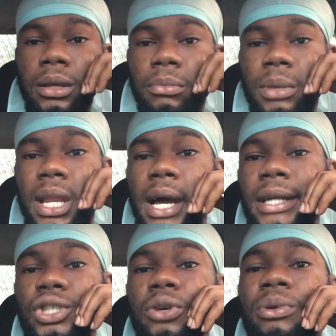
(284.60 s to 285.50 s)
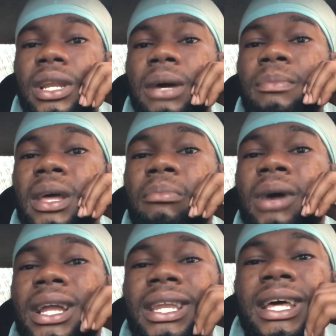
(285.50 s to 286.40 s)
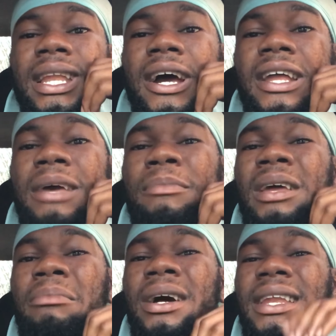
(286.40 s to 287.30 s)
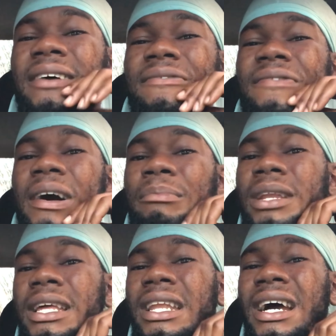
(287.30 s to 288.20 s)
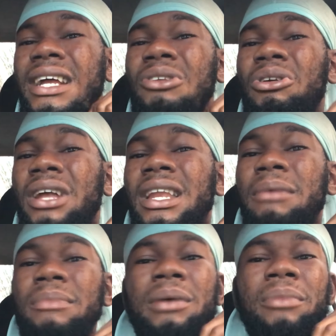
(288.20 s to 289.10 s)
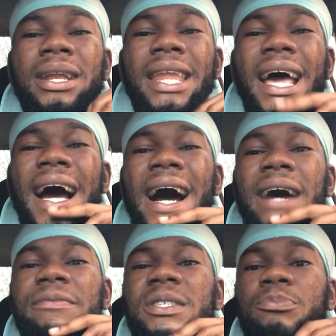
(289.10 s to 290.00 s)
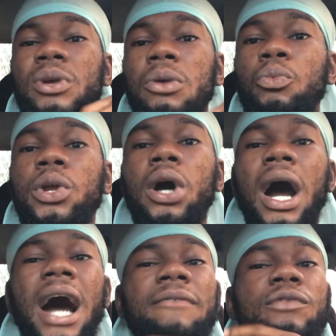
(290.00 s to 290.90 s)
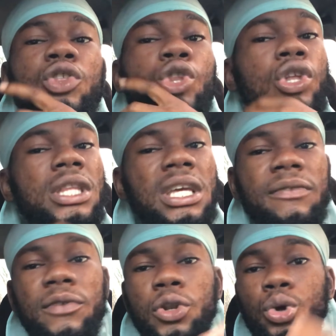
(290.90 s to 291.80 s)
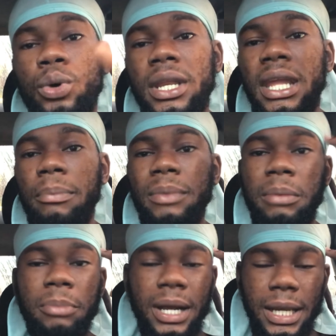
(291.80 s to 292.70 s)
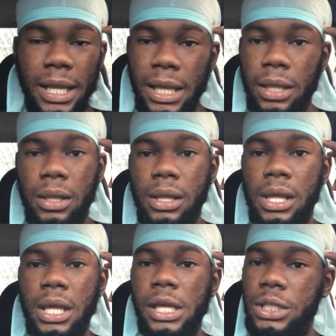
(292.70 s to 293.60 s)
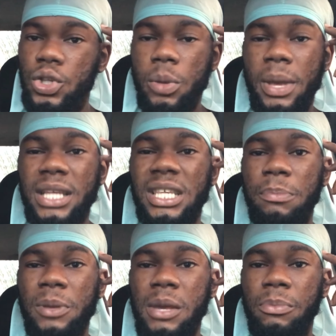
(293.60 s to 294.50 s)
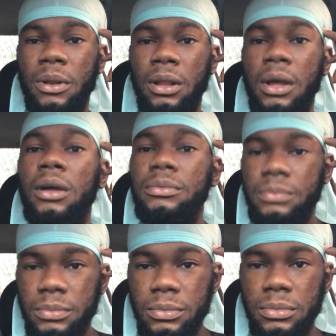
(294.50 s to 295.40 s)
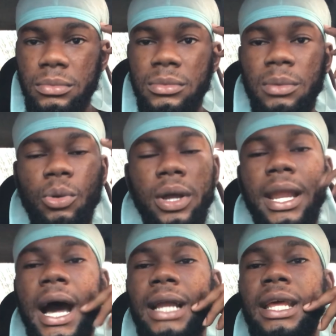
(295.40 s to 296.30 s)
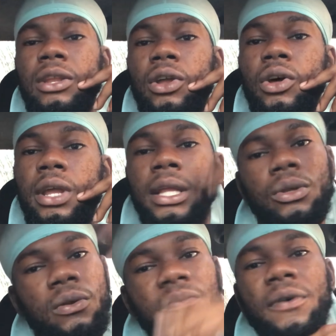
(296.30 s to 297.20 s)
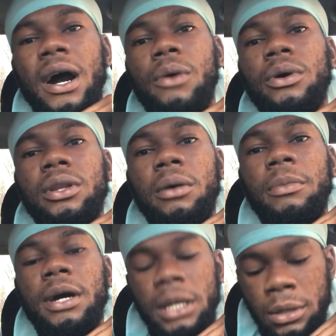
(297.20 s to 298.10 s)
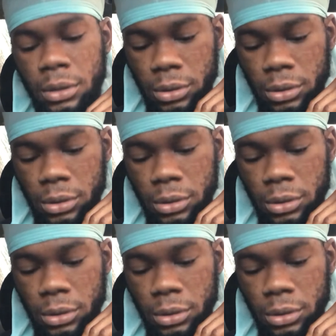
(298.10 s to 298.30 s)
Me not trouble them, them and they nah, them, them and their family, nah, none of them, them and their offspring. We don't have nothing to do with them, them and they. You see me, say, people? Mmm, boy dog, they not done it. On the forward, no man.